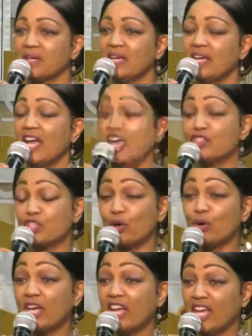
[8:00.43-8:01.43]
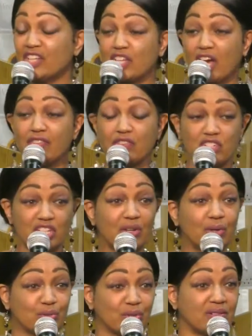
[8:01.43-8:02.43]
And so his other
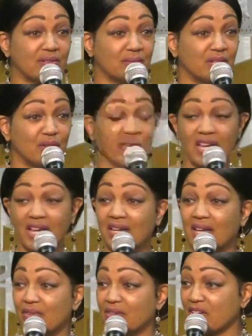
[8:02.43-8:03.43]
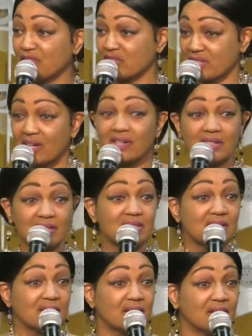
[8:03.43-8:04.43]
children, you know, he had 11 other
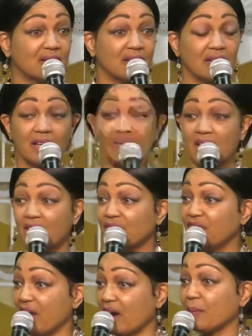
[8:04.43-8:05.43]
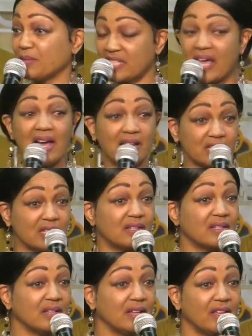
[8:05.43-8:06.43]
sons. They're upset.
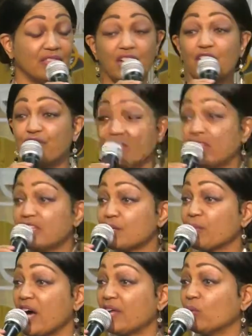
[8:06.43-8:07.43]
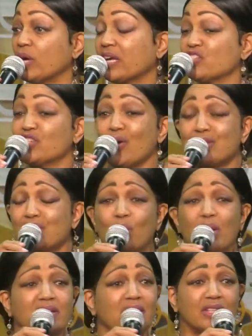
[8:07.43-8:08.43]
They're feeling some kind of way because Joseph
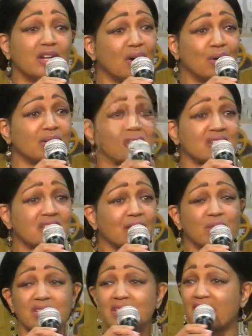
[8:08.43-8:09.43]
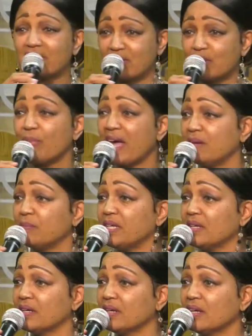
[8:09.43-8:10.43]
wasn't even the oldest. He was next to the
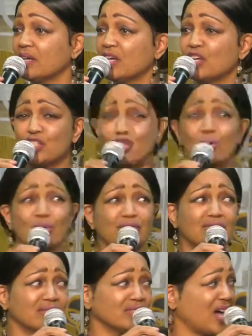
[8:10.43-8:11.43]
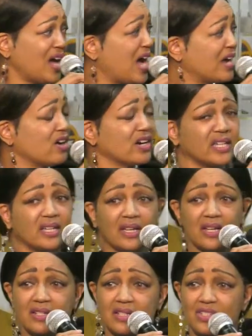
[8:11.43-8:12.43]
baby. So the hierarchy
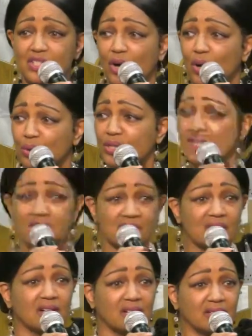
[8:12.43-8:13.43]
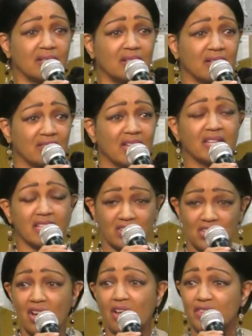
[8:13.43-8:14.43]
is it's the oldest son that gets
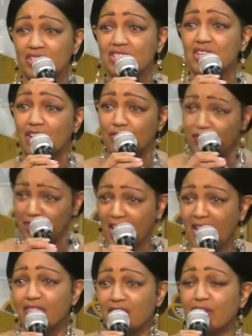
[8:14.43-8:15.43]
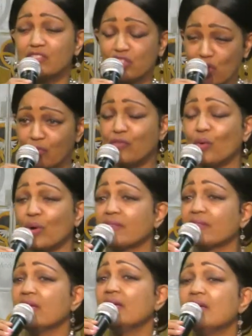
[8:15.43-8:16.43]
all this stuff and then so forth.
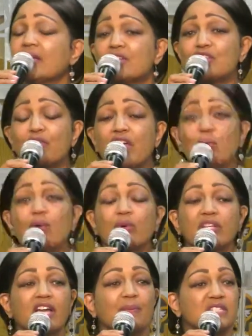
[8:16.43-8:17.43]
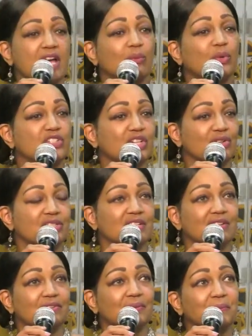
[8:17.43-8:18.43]
So they were really upset with
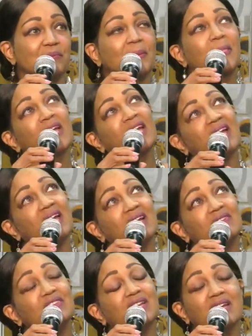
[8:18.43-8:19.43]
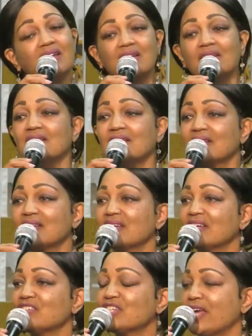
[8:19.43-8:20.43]
Joseph. And then
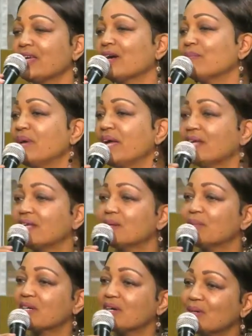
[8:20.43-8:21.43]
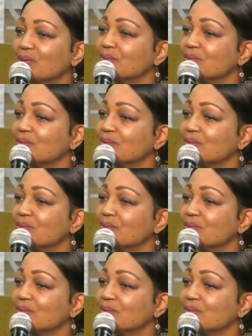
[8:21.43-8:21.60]
Jacob made him a coat.